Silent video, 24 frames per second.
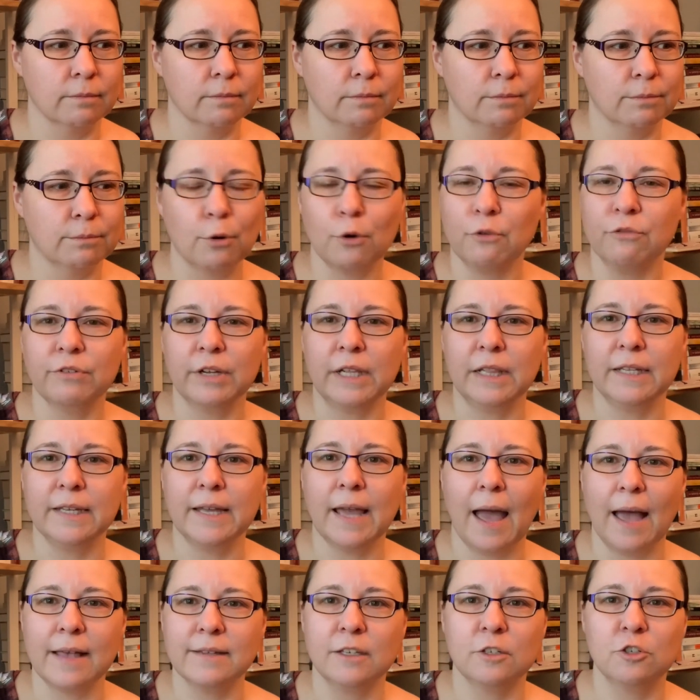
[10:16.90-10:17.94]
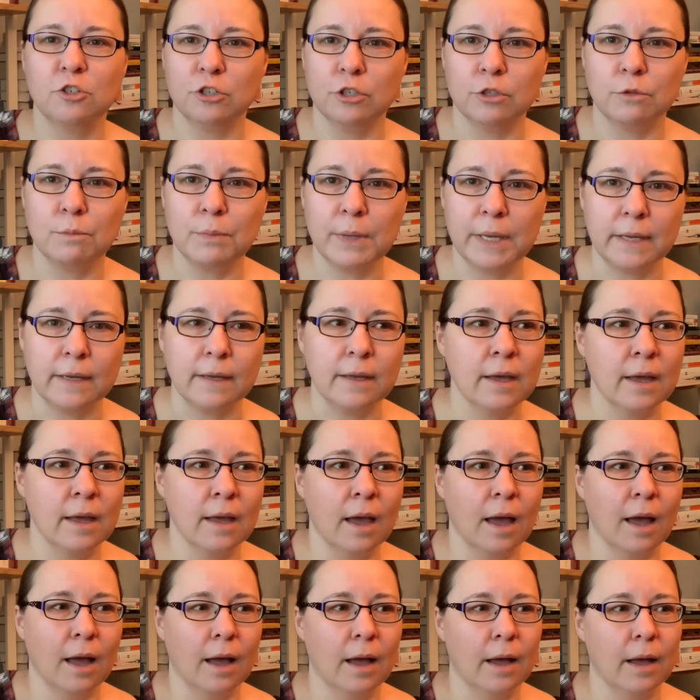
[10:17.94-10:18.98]
perfectly as it should be,
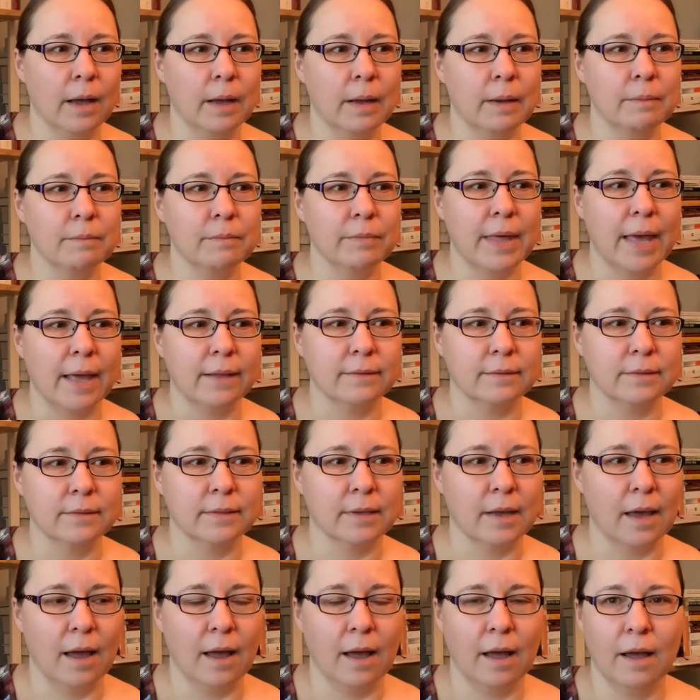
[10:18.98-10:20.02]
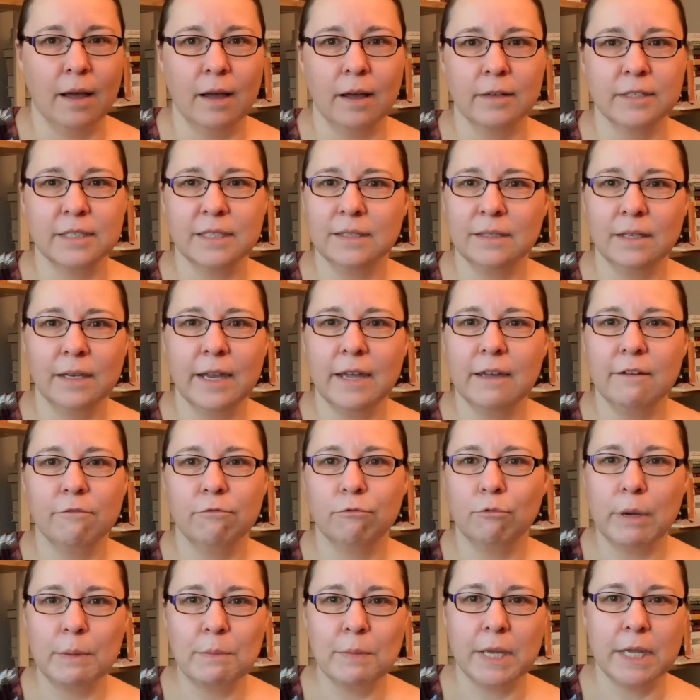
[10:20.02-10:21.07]
that slave
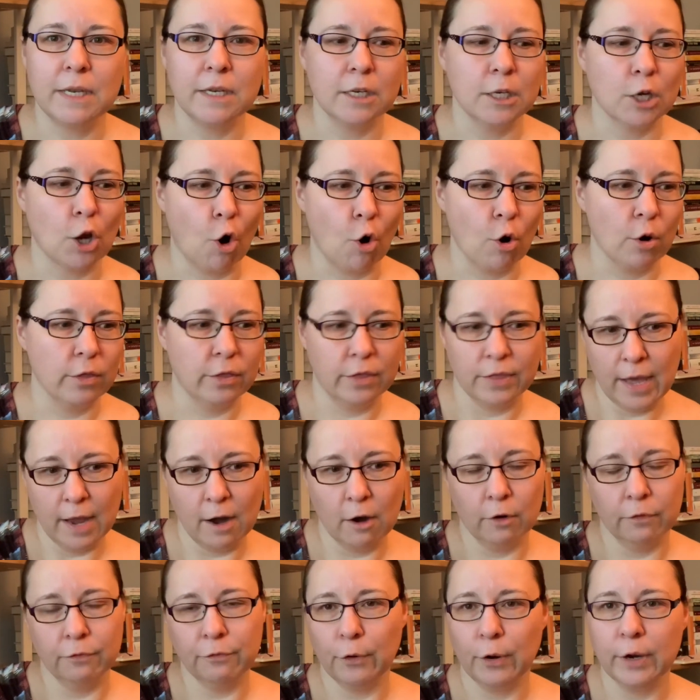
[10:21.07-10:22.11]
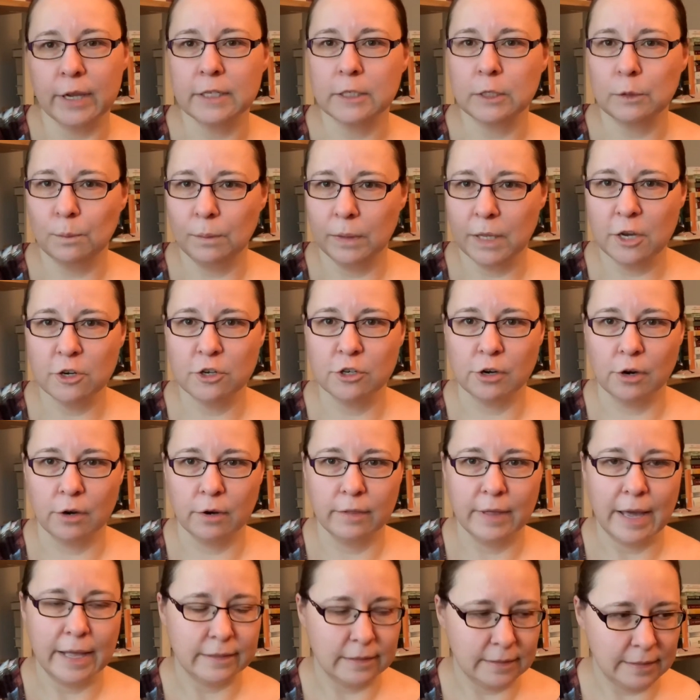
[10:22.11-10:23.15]
women are there for his pleasure,
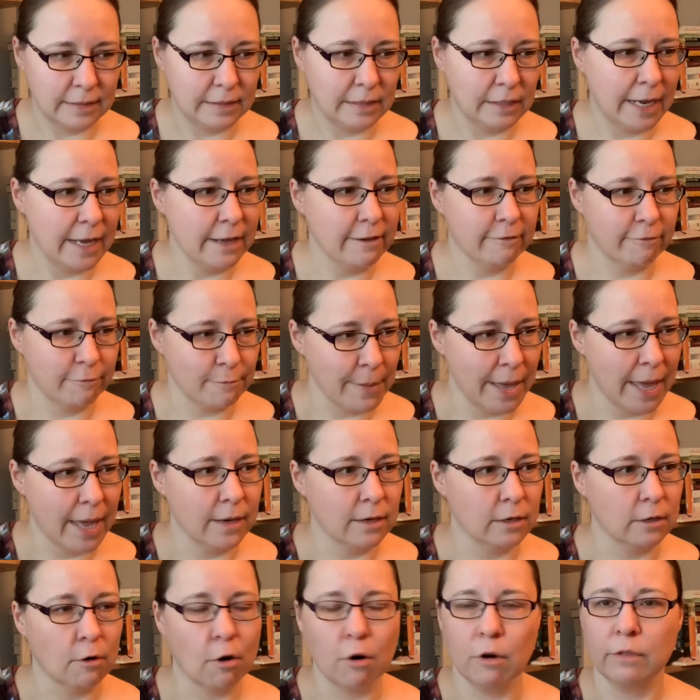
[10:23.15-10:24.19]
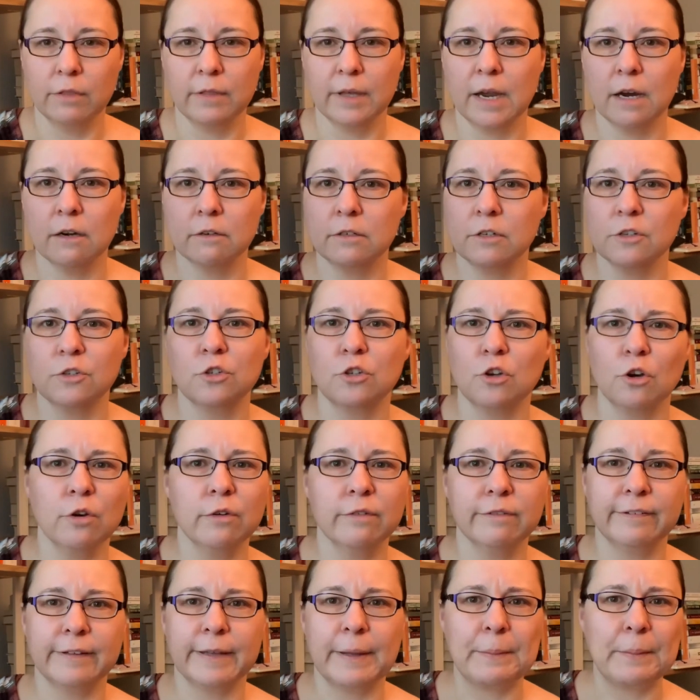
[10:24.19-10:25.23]
that slave men are there to
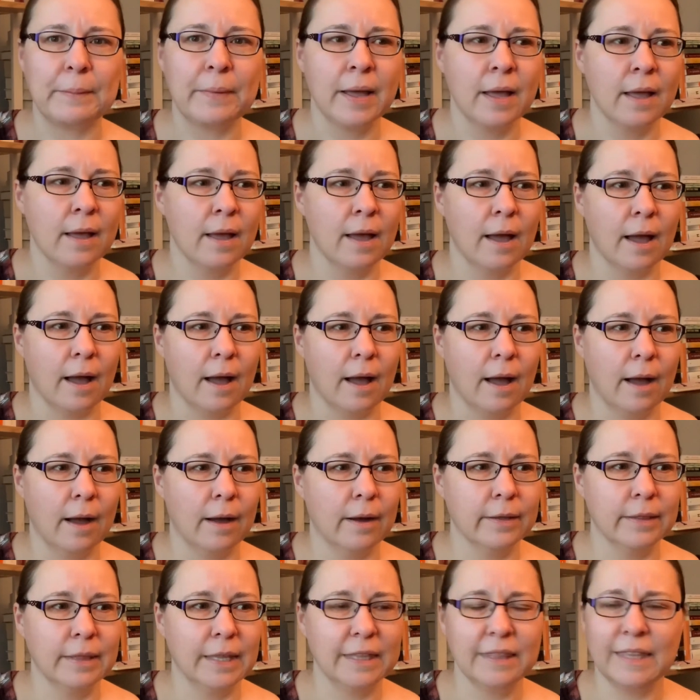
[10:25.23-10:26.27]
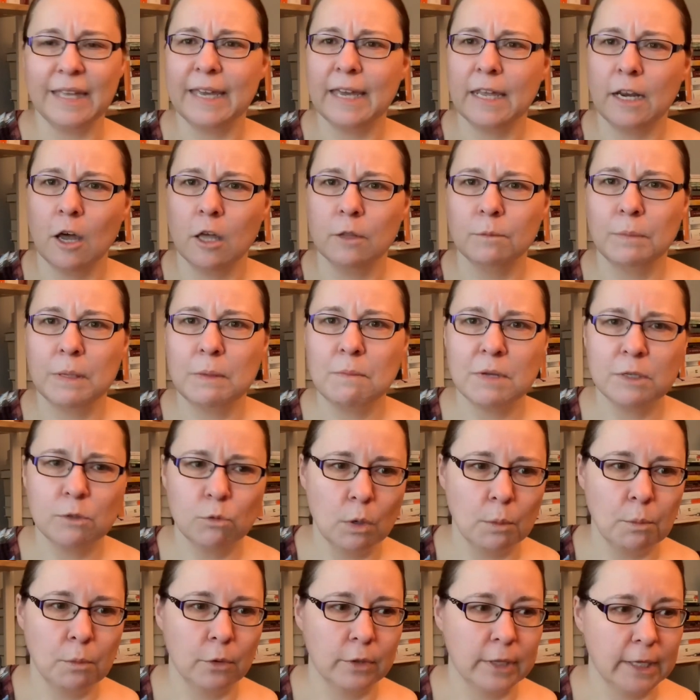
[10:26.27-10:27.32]
serve him. They cannot be
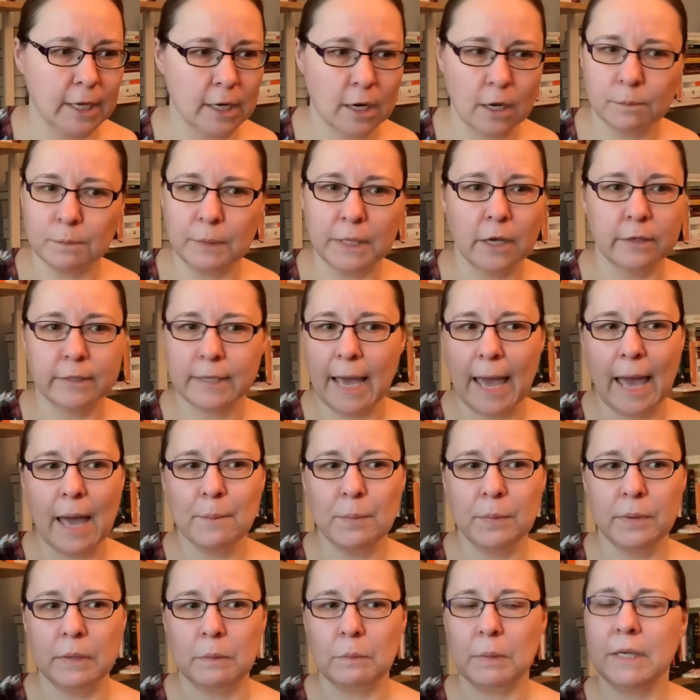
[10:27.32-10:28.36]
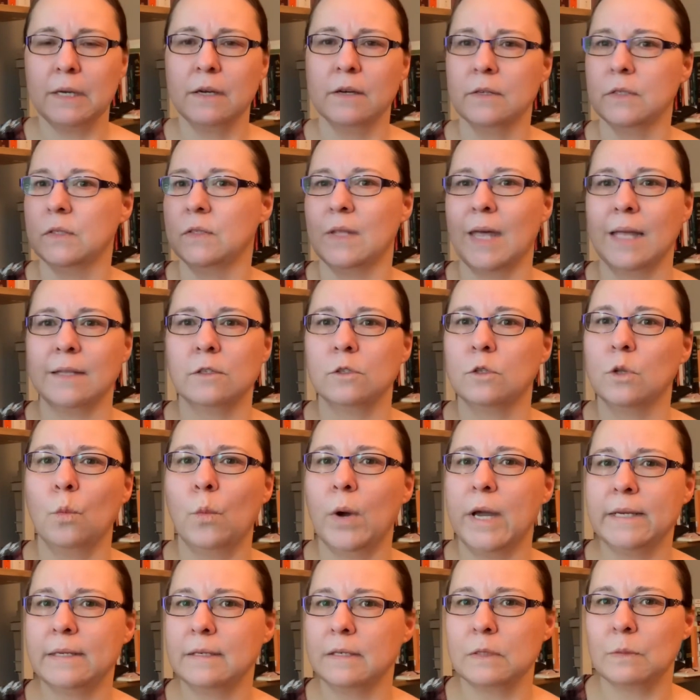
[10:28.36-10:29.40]
miserable, they cannot be unhappy, because that's the
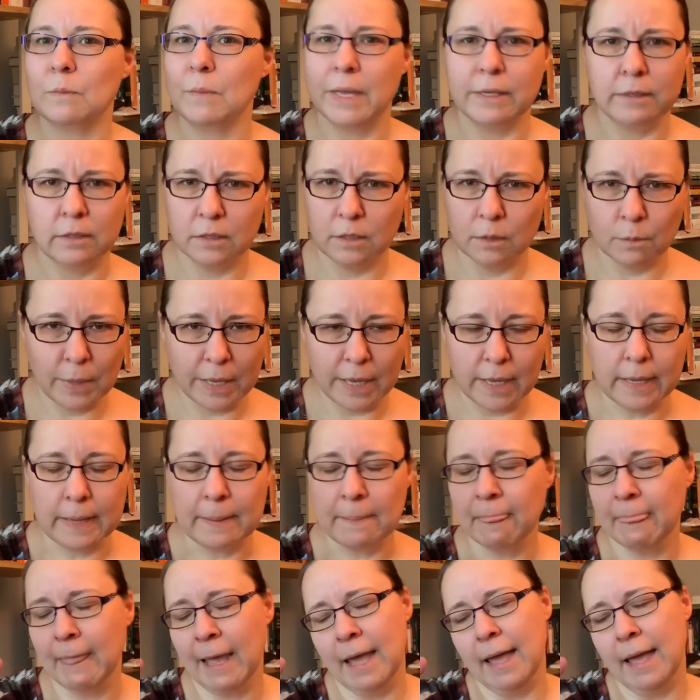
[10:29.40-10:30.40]
way it is meant to be.